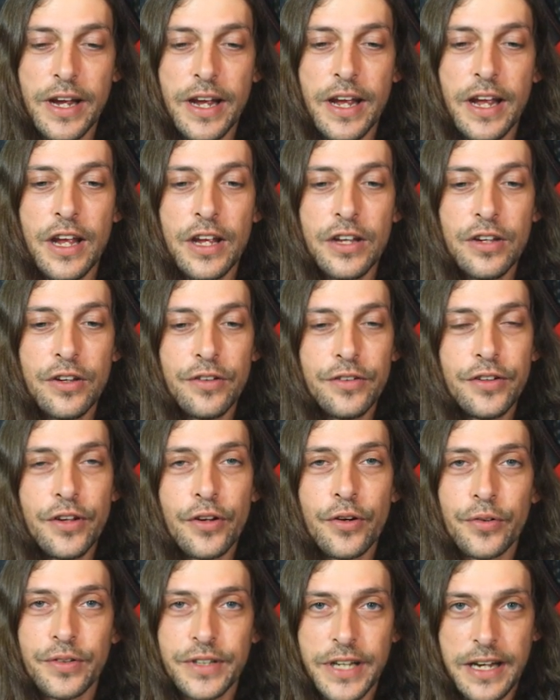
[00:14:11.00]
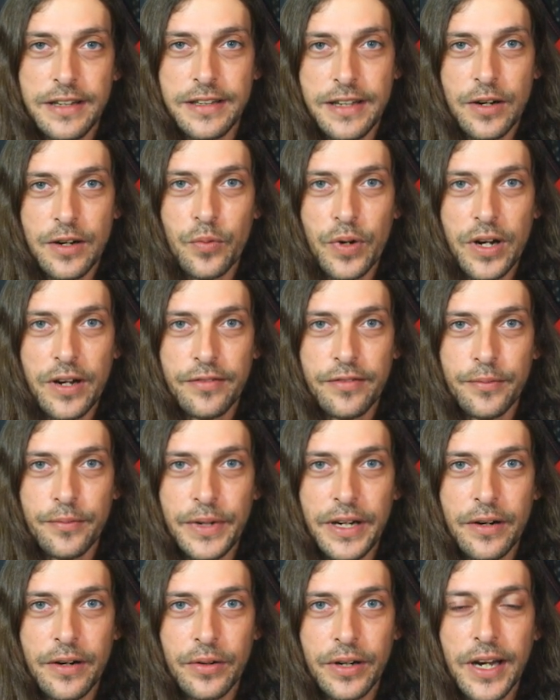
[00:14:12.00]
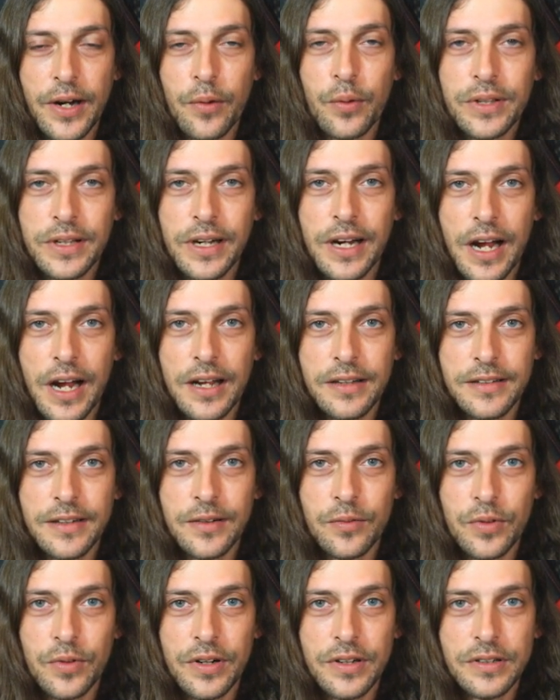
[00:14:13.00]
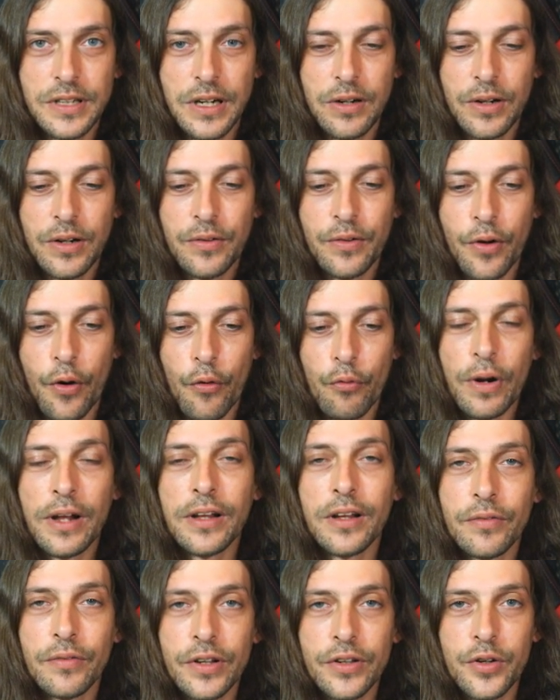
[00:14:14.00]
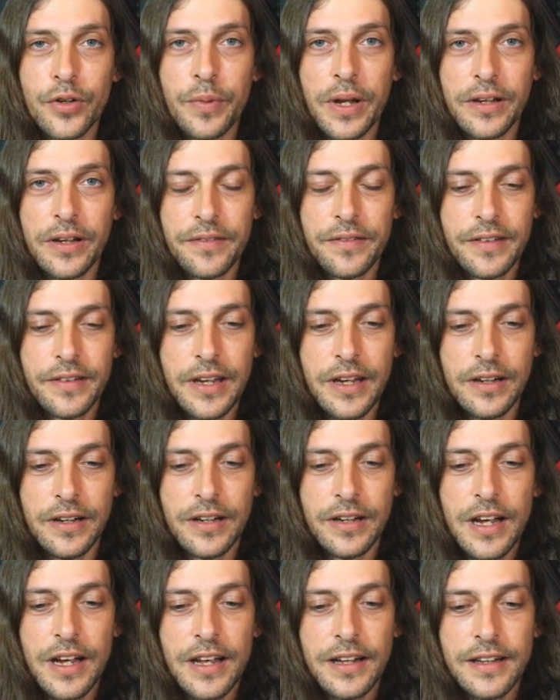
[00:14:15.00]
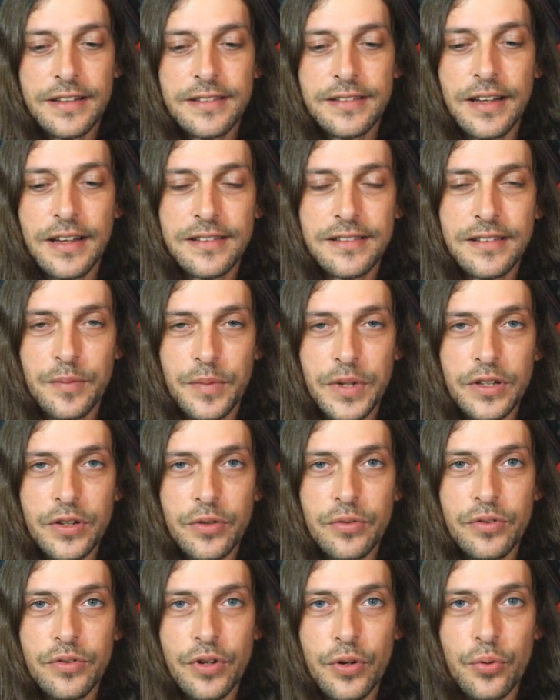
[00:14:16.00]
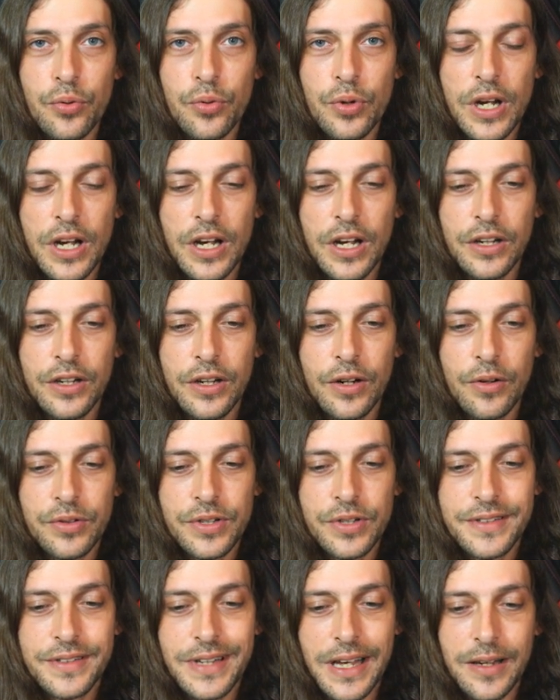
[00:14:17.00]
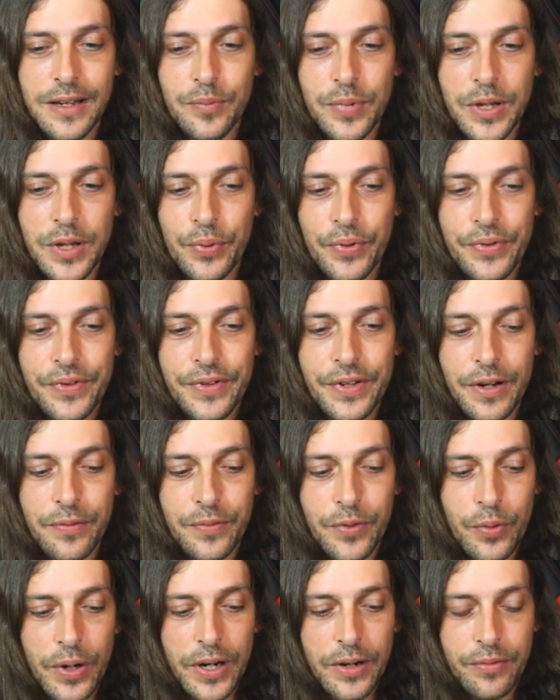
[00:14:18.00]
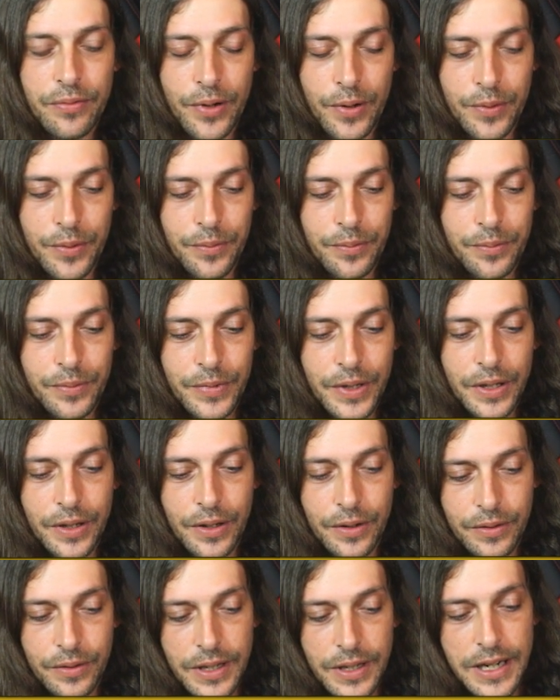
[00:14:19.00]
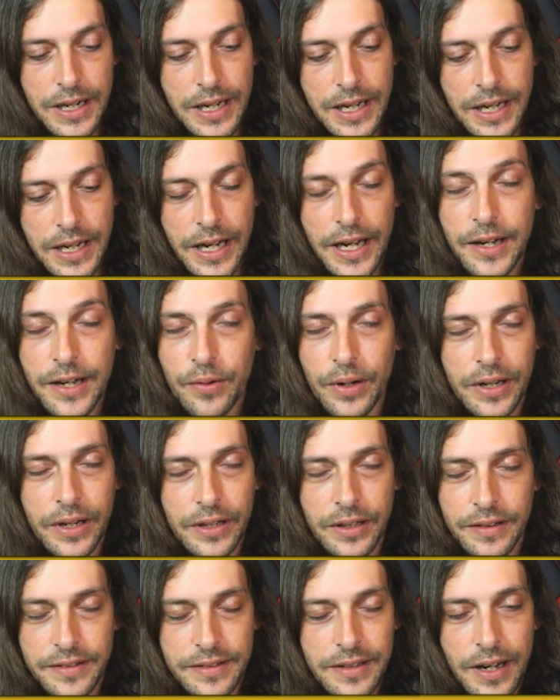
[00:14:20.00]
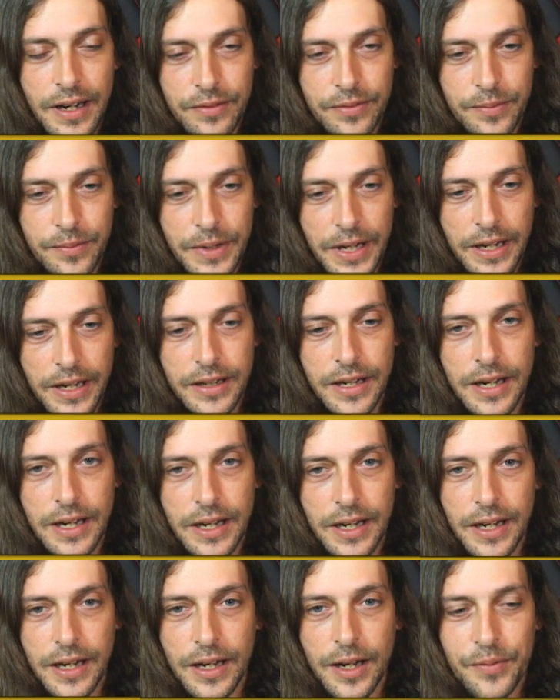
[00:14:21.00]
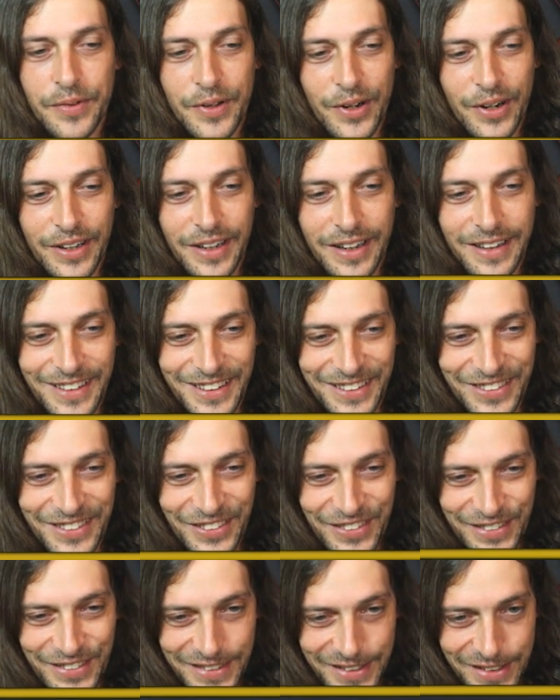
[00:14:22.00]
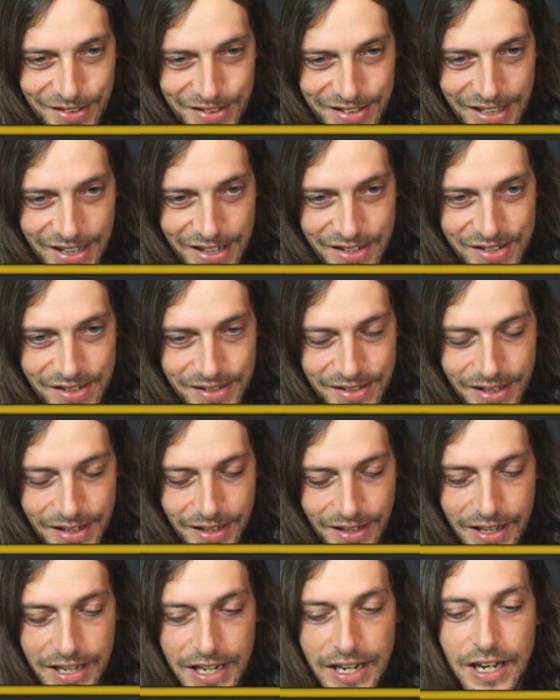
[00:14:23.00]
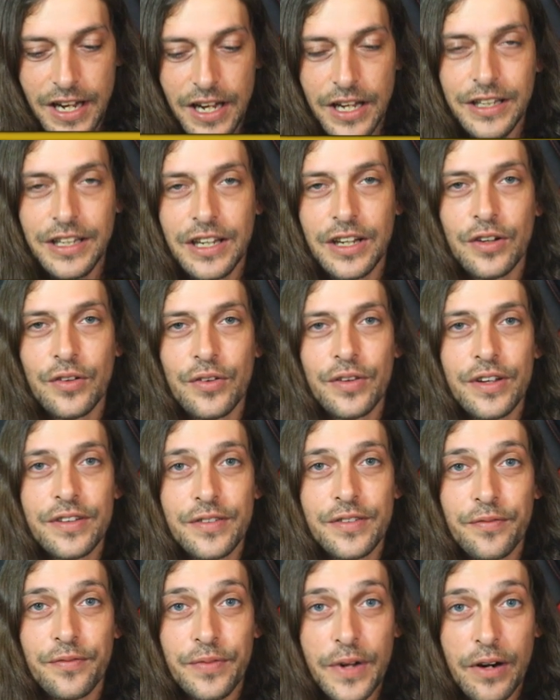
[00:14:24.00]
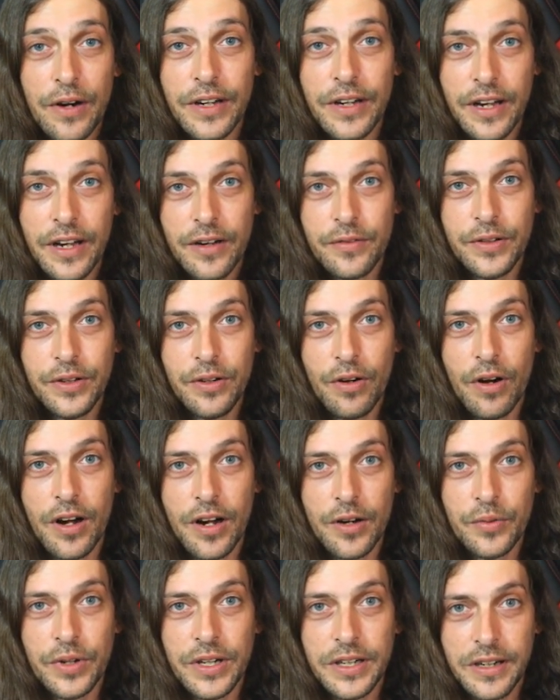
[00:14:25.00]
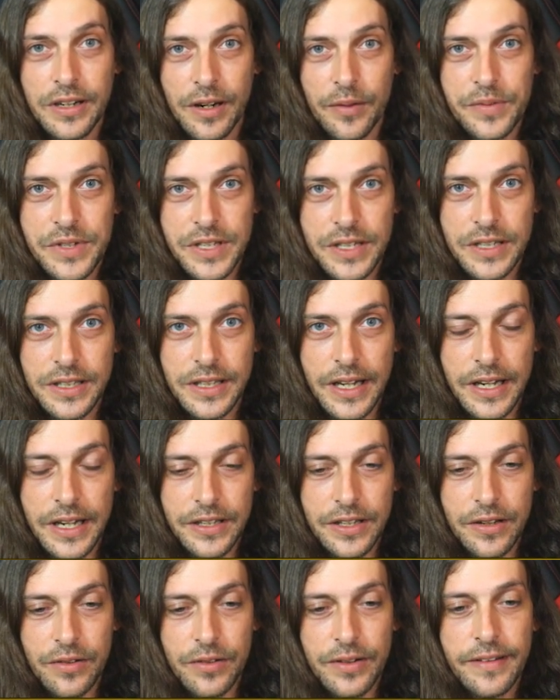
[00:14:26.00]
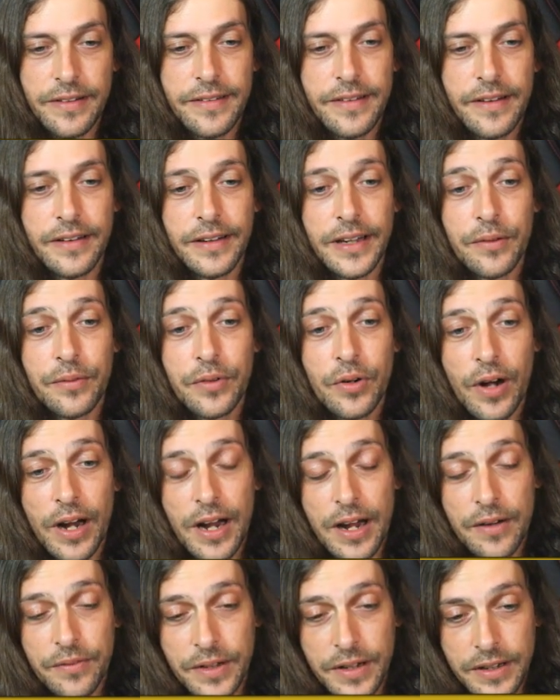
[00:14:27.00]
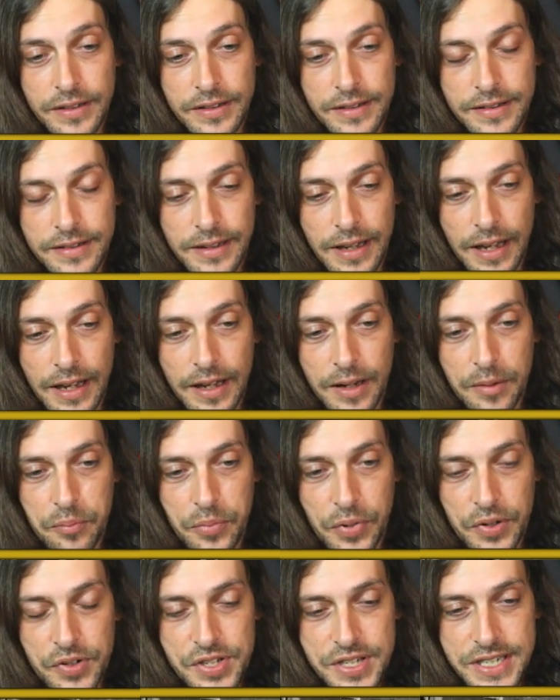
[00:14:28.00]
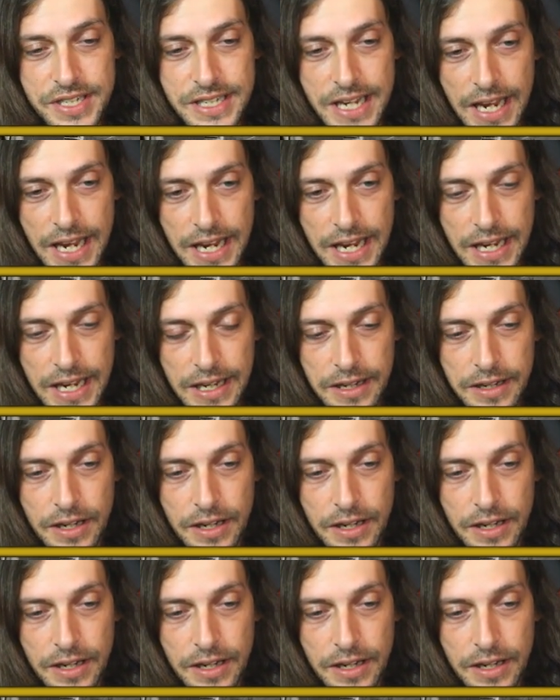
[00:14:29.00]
You don't take that away from me. I don't care what the content was, however irrelevant you may have seen it. That's not something you do. You don't just take people's stuff away from them, you know. Anyway, aside from that, I'm sorry, I got a little tangent there. You know, there's a very heavy grind when it comes into that. You don't necessarily have crafting in this game per se.